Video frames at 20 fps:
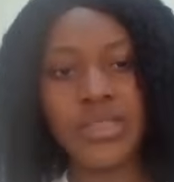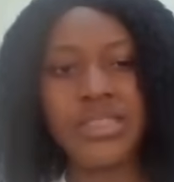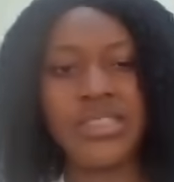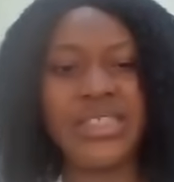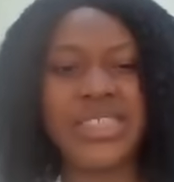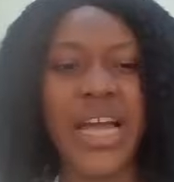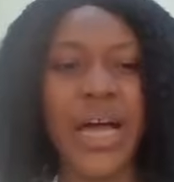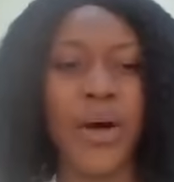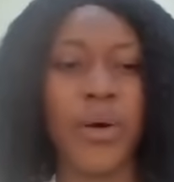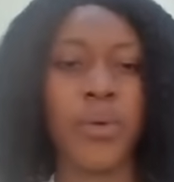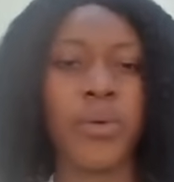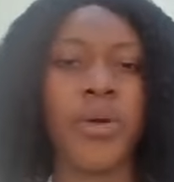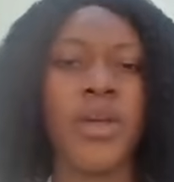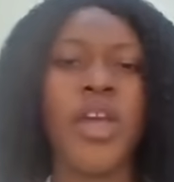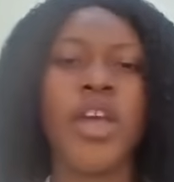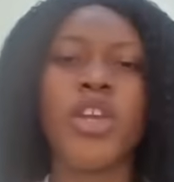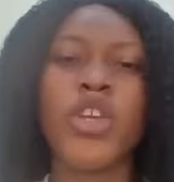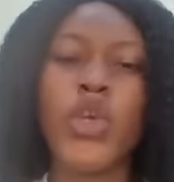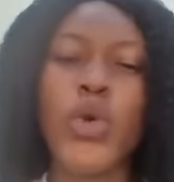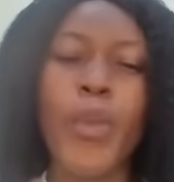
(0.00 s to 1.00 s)
Now,
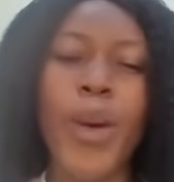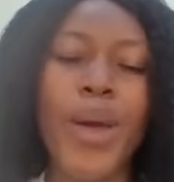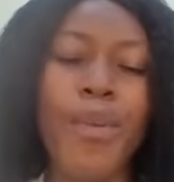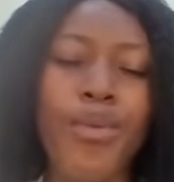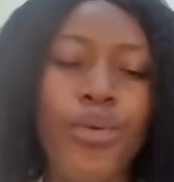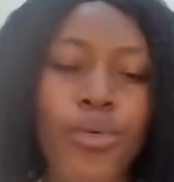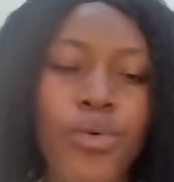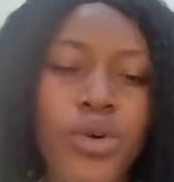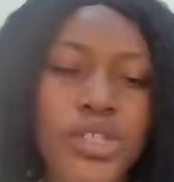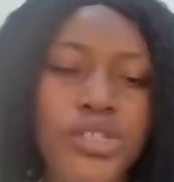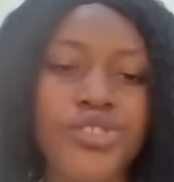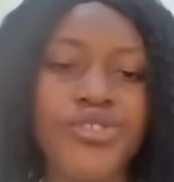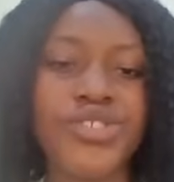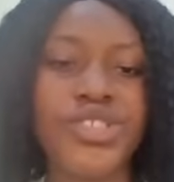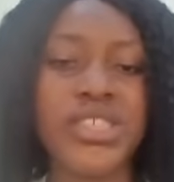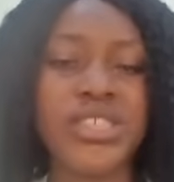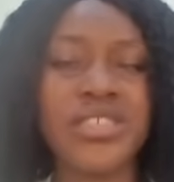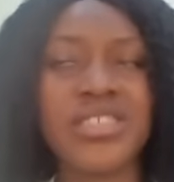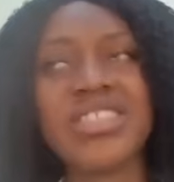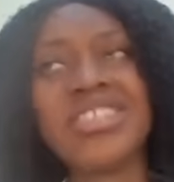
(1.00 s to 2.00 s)
you might be
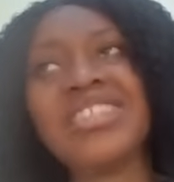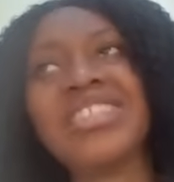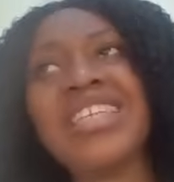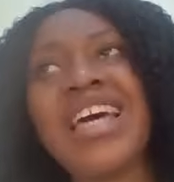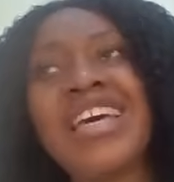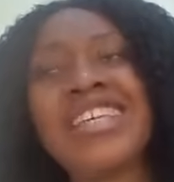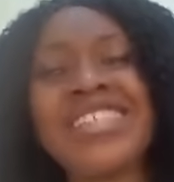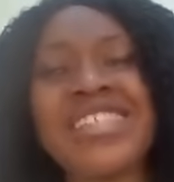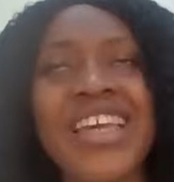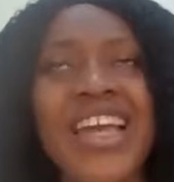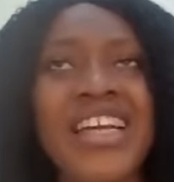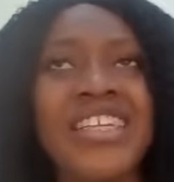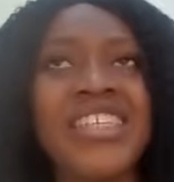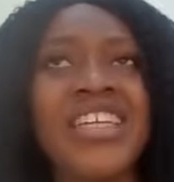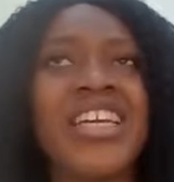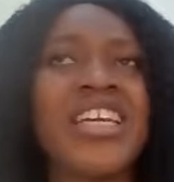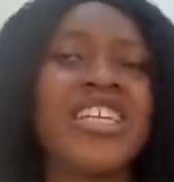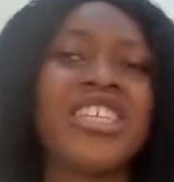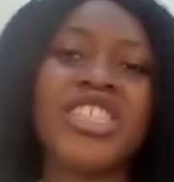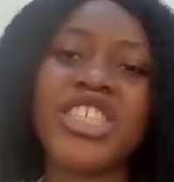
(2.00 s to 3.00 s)
wondering, Cynthia
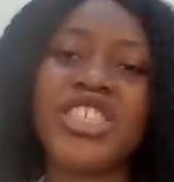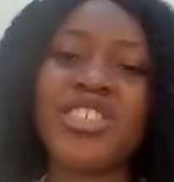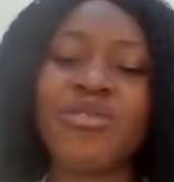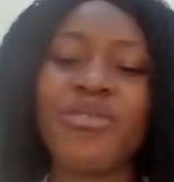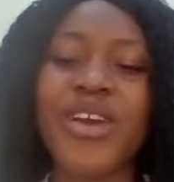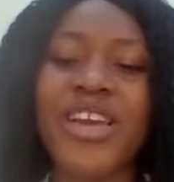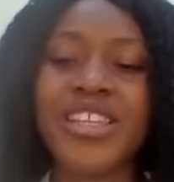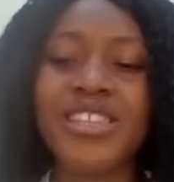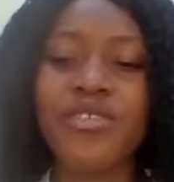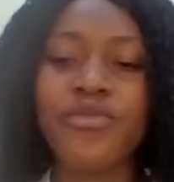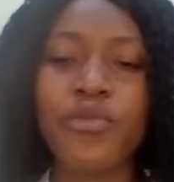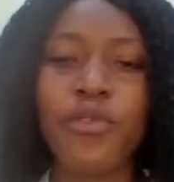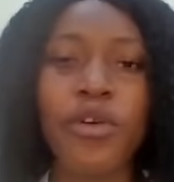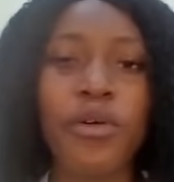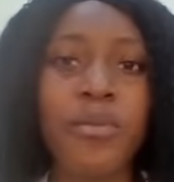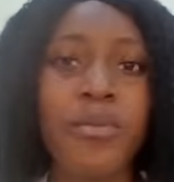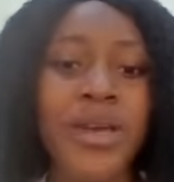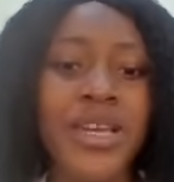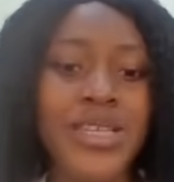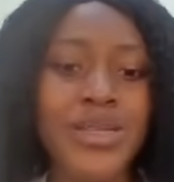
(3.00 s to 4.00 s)
said she went
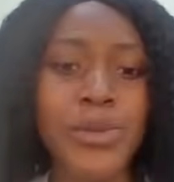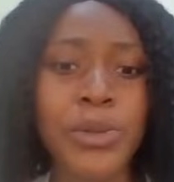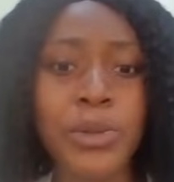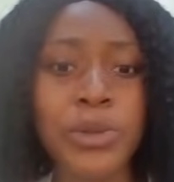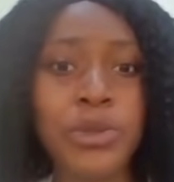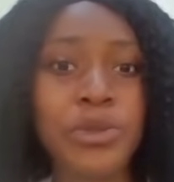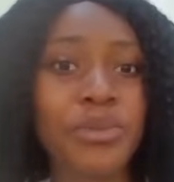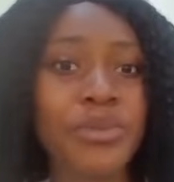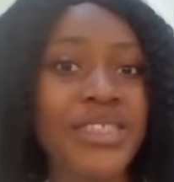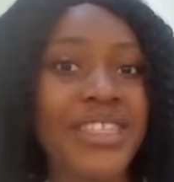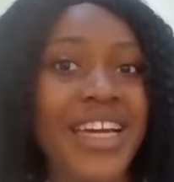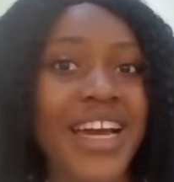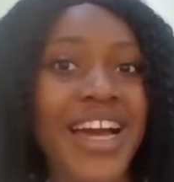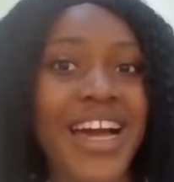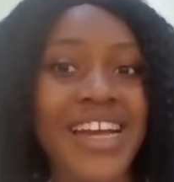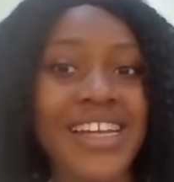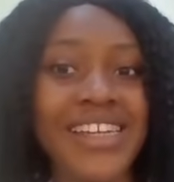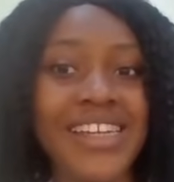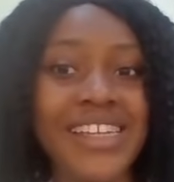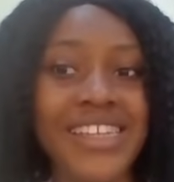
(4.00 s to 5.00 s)
from a social media
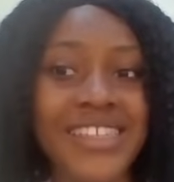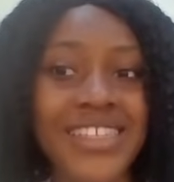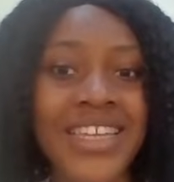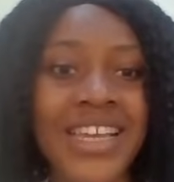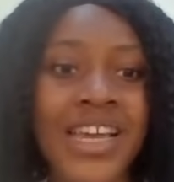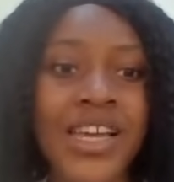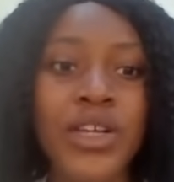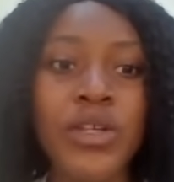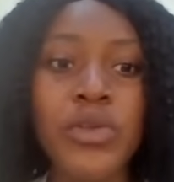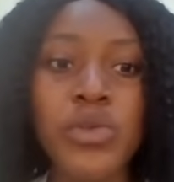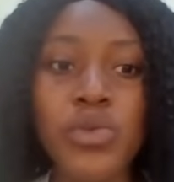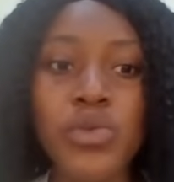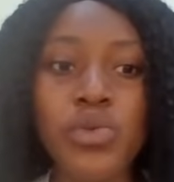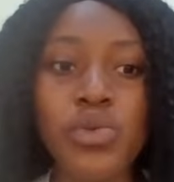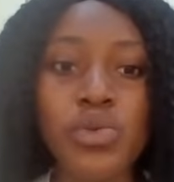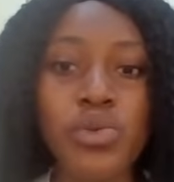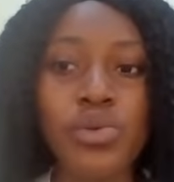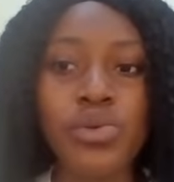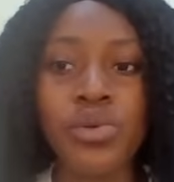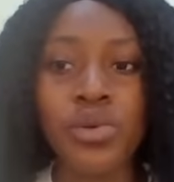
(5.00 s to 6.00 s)
addict
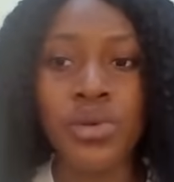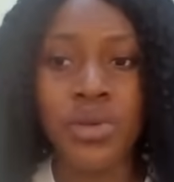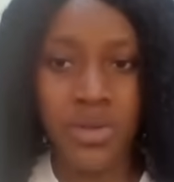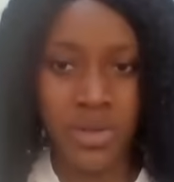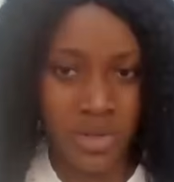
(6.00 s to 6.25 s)
to